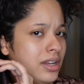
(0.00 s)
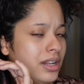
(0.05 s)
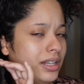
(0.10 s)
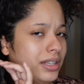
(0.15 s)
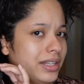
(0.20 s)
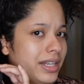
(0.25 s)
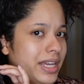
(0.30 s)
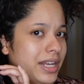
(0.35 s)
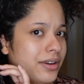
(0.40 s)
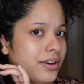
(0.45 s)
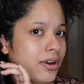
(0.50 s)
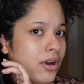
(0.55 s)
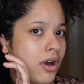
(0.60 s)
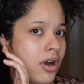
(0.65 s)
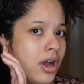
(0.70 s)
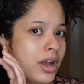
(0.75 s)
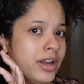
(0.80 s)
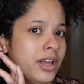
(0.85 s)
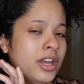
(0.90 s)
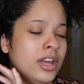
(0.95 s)
later
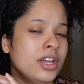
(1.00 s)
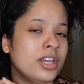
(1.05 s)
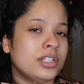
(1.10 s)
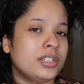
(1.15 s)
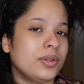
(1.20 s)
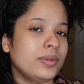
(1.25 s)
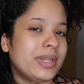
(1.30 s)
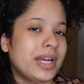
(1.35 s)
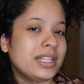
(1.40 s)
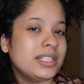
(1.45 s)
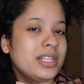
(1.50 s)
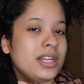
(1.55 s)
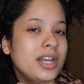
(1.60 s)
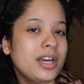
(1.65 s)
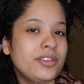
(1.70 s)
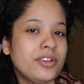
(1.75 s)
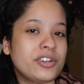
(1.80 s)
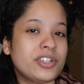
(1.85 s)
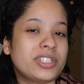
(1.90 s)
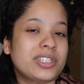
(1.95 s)
on. So that's
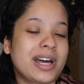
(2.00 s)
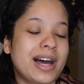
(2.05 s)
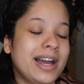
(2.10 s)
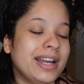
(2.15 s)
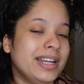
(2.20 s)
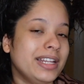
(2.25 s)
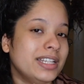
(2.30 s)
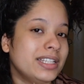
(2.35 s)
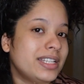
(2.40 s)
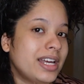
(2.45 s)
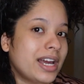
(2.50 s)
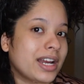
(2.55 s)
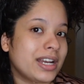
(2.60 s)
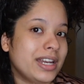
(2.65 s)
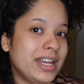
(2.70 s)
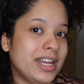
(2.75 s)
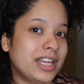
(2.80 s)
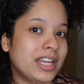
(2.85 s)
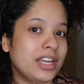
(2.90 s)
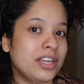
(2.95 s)
another styling
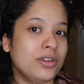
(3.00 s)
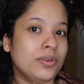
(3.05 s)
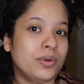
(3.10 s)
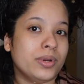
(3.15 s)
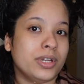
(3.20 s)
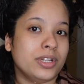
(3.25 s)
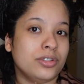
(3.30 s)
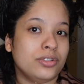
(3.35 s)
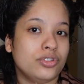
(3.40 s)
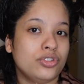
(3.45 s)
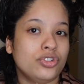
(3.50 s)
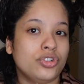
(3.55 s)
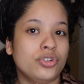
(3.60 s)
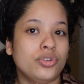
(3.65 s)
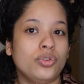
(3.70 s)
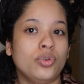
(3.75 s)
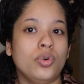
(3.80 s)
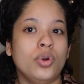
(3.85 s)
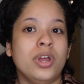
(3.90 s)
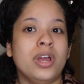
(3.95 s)
technique you can
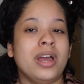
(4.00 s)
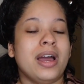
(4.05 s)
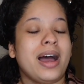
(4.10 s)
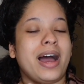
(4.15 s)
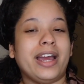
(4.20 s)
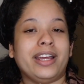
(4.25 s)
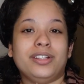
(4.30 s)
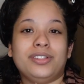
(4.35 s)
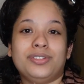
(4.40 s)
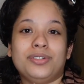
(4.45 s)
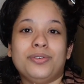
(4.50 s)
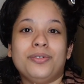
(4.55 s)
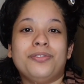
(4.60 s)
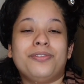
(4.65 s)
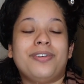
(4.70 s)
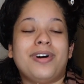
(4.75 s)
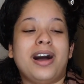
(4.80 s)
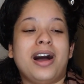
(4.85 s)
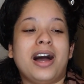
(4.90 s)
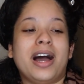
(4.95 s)
do. I do
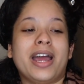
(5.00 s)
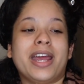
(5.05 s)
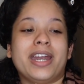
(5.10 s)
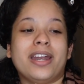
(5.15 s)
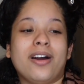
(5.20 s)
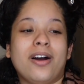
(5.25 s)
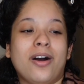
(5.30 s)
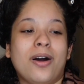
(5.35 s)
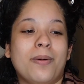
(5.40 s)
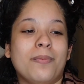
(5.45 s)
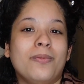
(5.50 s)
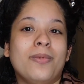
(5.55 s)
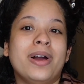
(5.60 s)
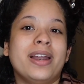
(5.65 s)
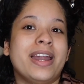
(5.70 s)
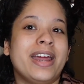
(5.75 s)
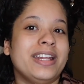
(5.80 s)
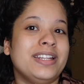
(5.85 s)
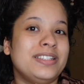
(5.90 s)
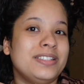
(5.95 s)
find
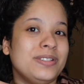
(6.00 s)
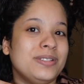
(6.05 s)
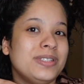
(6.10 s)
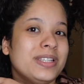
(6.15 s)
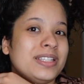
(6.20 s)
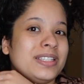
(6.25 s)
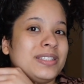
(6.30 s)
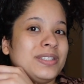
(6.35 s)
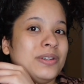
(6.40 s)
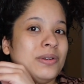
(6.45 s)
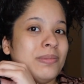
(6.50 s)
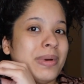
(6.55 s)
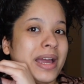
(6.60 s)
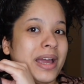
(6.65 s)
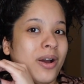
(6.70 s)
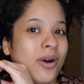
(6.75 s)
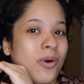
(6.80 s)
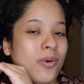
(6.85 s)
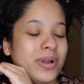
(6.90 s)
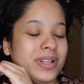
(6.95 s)
when I do this to my
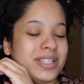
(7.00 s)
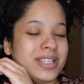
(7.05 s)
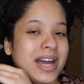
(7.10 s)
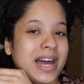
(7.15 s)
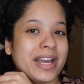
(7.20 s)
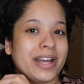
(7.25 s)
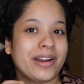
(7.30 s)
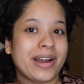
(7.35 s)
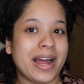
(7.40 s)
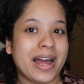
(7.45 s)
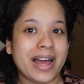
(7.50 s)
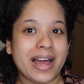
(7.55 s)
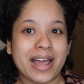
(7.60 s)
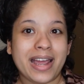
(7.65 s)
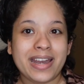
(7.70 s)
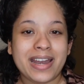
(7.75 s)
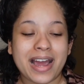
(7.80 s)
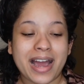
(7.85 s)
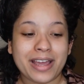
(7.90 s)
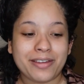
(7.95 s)
whole entire
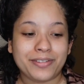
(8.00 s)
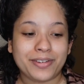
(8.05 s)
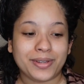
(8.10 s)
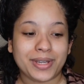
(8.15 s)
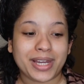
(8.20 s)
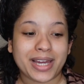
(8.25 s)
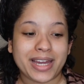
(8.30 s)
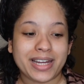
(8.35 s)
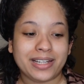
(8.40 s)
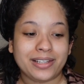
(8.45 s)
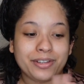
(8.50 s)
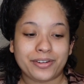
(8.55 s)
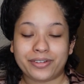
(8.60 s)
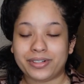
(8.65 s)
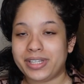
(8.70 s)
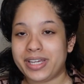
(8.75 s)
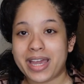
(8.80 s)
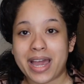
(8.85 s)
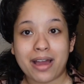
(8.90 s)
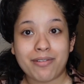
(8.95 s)
head, I feel like I
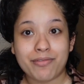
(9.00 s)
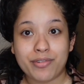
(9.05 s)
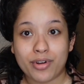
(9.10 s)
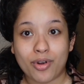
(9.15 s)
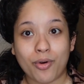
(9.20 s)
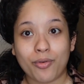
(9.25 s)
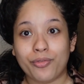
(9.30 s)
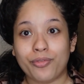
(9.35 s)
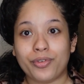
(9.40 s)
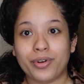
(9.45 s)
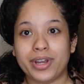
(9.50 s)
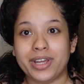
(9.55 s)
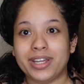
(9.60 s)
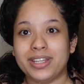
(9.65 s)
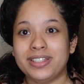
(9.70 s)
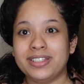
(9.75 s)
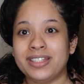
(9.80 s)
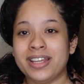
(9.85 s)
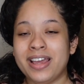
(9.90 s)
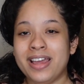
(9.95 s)
literally have no
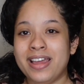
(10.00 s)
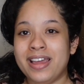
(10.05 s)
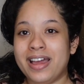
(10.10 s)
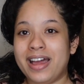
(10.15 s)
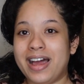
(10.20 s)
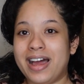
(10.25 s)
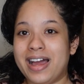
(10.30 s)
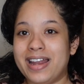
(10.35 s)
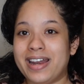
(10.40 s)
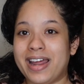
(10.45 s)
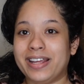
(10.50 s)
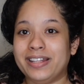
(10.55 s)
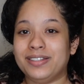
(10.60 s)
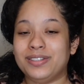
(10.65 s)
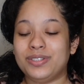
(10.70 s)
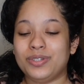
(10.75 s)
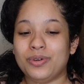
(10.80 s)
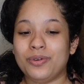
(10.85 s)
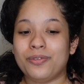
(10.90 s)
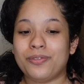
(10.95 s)
frizz, and I
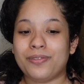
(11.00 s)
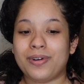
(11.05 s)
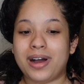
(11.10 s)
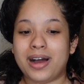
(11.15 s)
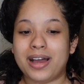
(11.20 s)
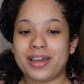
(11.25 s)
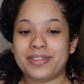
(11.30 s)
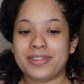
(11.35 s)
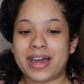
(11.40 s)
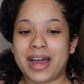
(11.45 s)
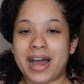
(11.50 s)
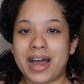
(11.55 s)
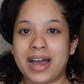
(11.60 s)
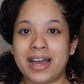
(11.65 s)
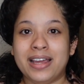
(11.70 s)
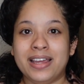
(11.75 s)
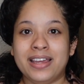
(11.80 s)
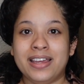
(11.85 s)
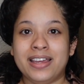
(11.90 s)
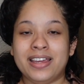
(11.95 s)
do find
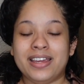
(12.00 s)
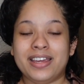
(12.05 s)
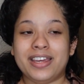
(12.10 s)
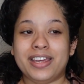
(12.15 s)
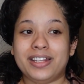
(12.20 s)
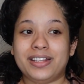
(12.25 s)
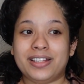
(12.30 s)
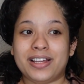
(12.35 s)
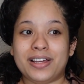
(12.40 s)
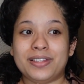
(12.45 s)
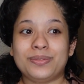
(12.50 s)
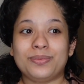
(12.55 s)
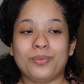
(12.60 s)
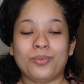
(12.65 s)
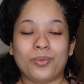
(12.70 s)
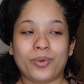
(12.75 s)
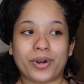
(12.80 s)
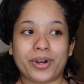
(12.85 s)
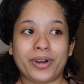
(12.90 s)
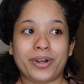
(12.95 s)
that it does
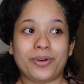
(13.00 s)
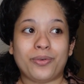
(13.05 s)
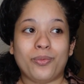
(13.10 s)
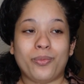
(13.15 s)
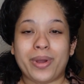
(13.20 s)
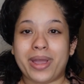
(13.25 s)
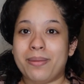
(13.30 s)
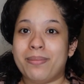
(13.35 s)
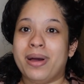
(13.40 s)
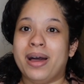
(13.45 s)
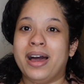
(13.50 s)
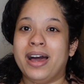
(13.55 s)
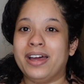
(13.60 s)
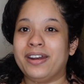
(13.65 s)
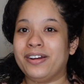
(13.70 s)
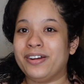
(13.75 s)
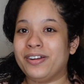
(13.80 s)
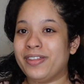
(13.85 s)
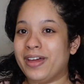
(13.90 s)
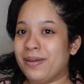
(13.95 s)
work way
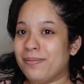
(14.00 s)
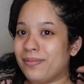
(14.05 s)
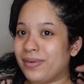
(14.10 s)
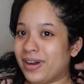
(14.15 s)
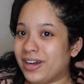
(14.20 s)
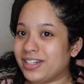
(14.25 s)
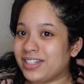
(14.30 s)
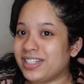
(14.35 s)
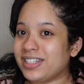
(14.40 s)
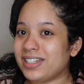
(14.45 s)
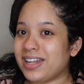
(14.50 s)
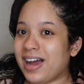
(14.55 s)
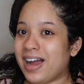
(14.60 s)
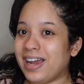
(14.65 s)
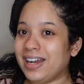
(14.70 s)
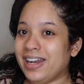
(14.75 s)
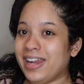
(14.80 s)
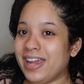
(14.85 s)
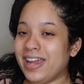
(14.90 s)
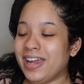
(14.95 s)
better than brush
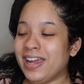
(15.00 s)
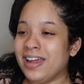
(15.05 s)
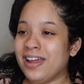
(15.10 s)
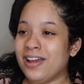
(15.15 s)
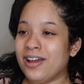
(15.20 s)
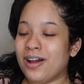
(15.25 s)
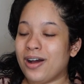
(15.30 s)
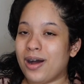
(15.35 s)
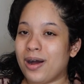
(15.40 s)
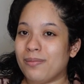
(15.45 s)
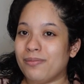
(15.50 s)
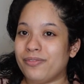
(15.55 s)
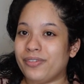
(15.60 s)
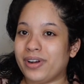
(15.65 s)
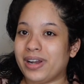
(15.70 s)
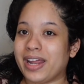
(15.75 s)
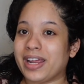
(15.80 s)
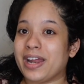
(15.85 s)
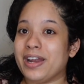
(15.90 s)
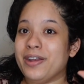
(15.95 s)
styling for
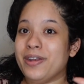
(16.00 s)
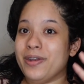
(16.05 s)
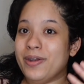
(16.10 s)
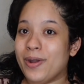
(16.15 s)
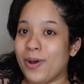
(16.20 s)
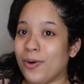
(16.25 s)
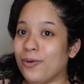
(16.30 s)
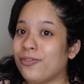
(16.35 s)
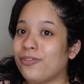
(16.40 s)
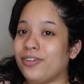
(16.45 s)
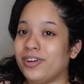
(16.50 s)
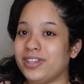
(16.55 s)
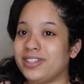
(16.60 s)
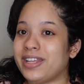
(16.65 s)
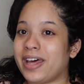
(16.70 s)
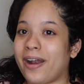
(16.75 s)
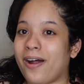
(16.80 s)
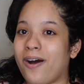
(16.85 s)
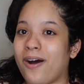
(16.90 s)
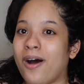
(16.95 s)
like no frizz
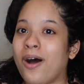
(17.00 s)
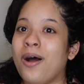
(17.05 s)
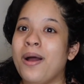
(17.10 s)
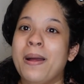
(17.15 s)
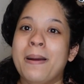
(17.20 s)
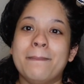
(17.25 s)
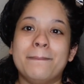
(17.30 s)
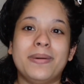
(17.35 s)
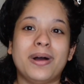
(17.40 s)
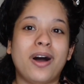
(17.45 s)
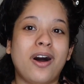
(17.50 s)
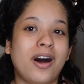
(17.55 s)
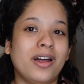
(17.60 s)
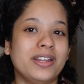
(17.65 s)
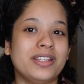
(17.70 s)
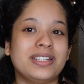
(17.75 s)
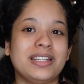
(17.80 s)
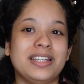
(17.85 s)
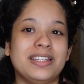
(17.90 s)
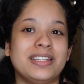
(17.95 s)
at all. But
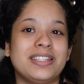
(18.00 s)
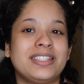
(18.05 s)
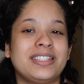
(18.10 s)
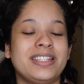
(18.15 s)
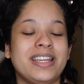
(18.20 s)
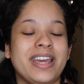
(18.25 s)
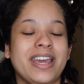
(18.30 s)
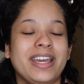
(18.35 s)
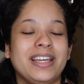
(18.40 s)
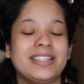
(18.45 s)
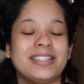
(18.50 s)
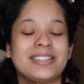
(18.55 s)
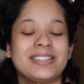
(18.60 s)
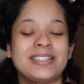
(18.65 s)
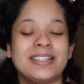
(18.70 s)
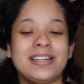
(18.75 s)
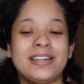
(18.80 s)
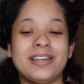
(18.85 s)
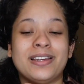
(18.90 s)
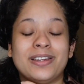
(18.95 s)
honestly, this takes
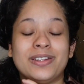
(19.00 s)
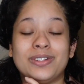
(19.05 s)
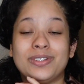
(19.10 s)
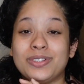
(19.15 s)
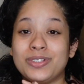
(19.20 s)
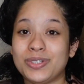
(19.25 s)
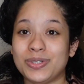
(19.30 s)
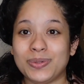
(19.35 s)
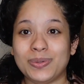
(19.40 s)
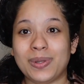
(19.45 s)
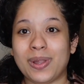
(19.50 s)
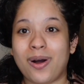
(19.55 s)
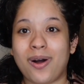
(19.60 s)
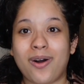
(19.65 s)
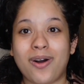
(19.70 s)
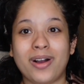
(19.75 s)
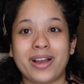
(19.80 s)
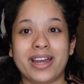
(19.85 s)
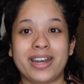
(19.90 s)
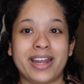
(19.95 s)
too
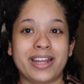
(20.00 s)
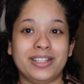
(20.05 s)
long and I